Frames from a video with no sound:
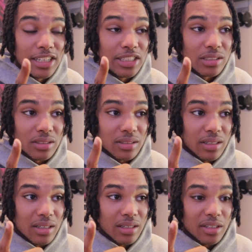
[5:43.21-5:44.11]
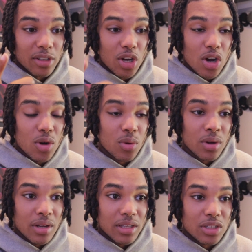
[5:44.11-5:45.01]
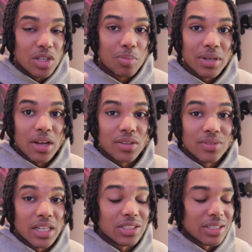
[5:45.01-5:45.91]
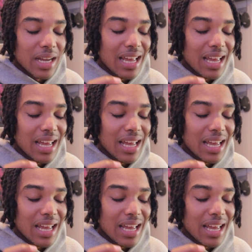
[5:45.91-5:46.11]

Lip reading: is go to your pre-health advisor